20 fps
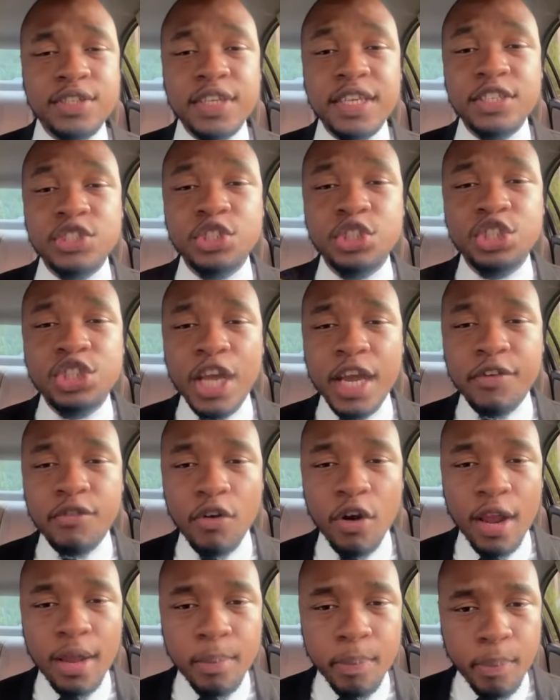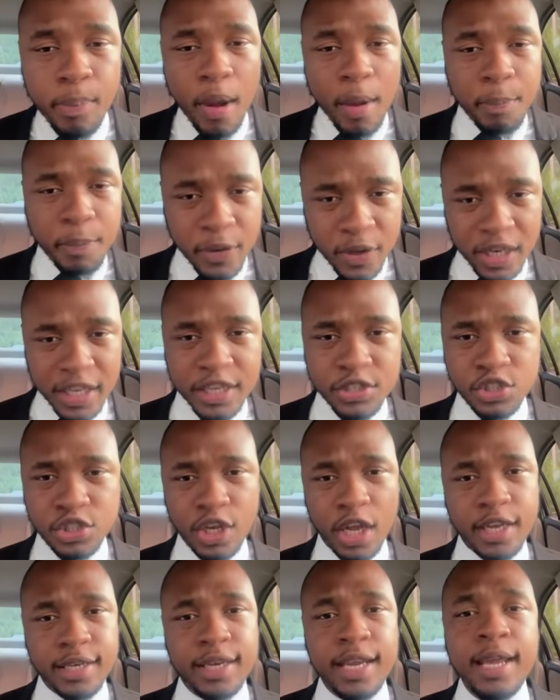to the general
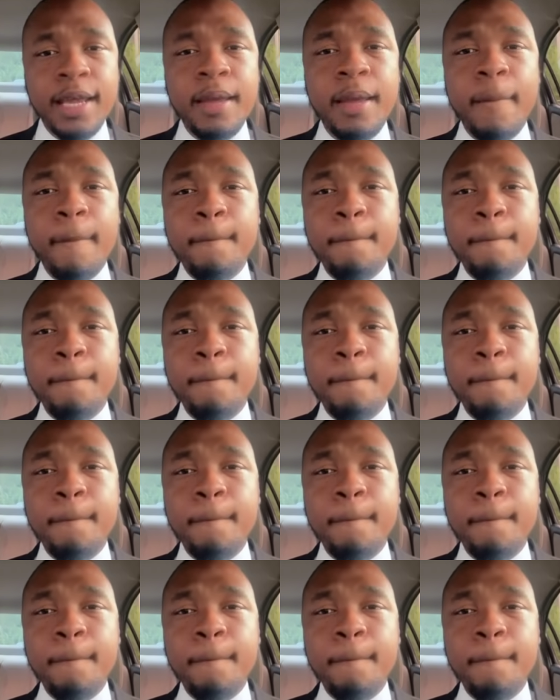population,